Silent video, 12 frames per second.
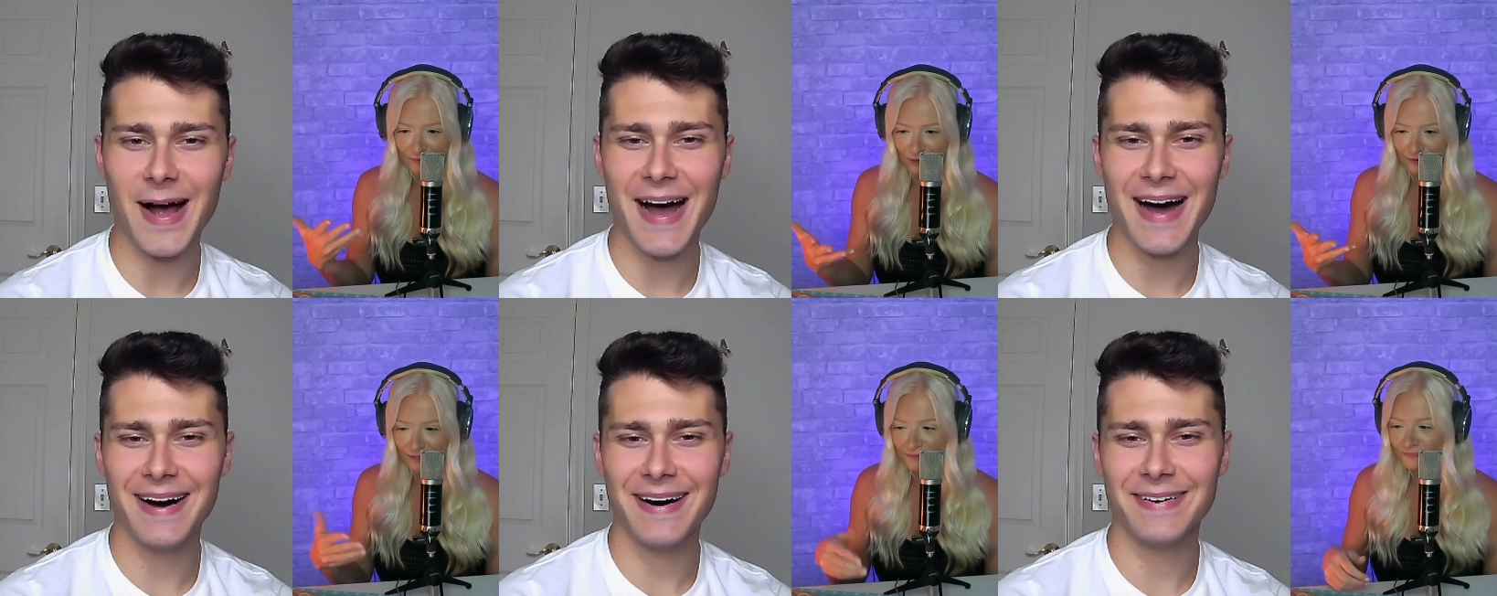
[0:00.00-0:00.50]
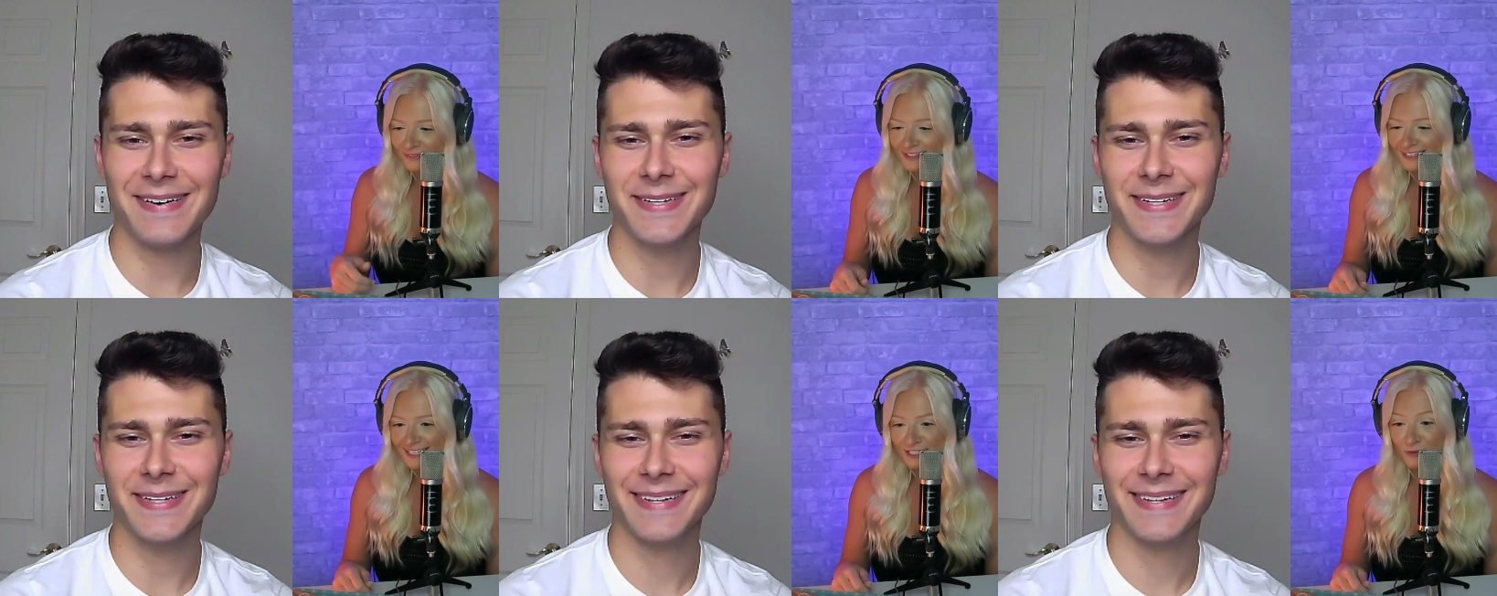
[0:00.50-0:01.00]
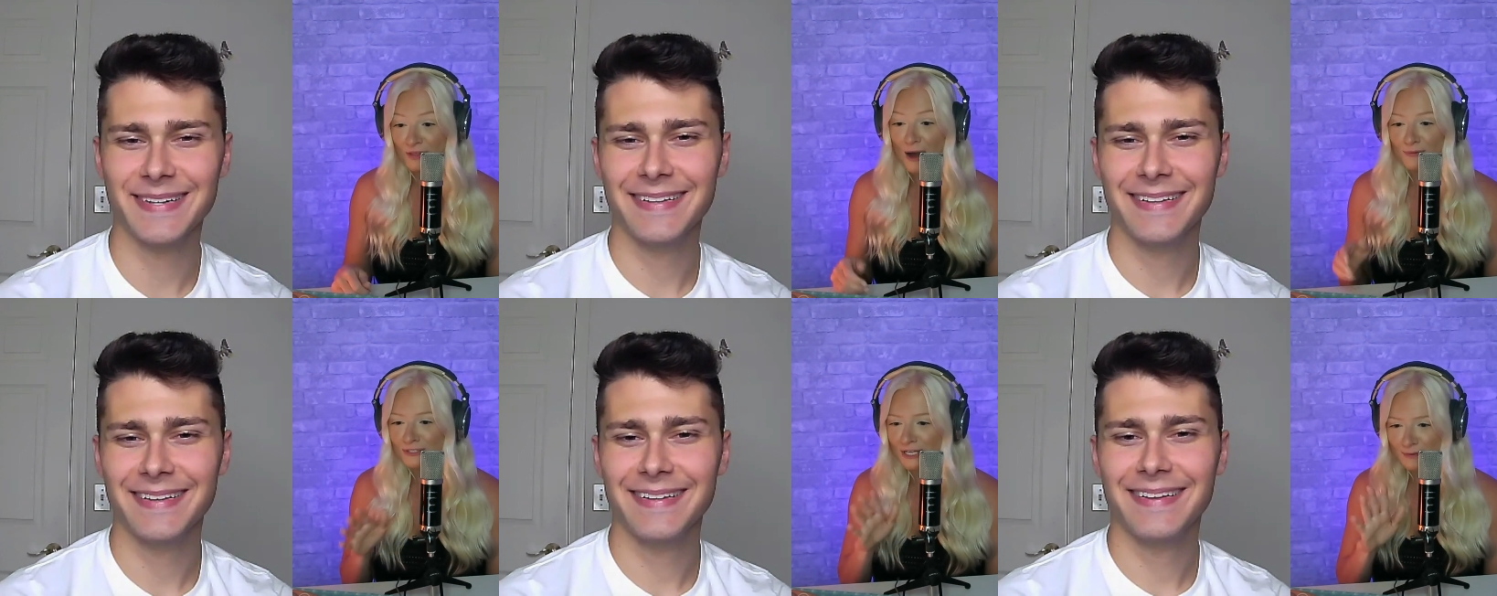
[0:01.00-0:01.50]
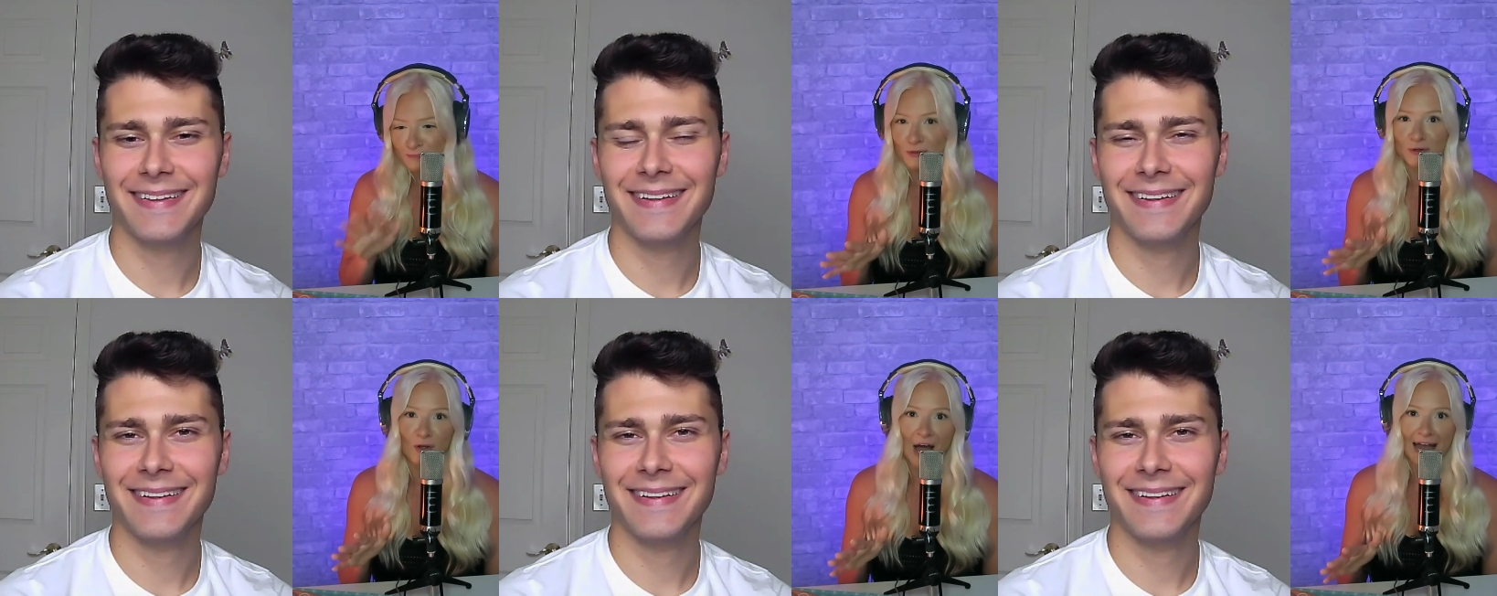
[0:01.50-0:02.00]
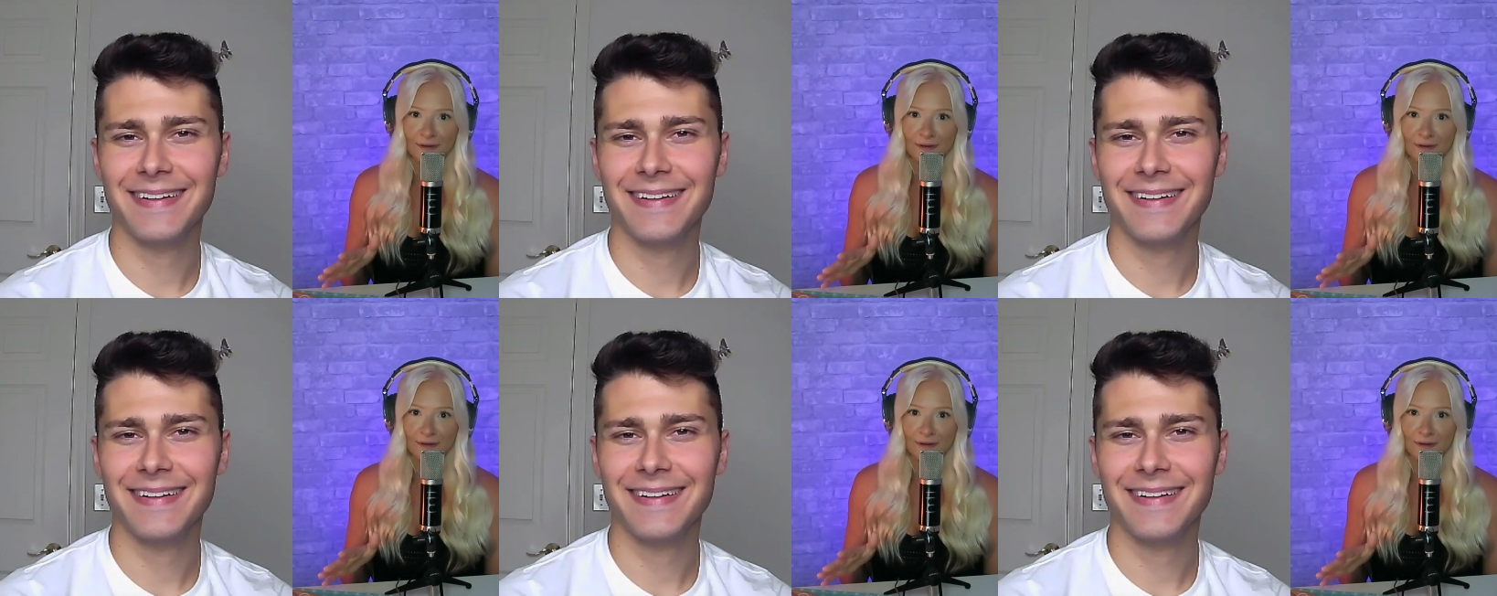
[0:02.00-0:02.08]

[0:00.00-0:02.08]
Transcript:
Speaker 1: whatever. So that was like brutal.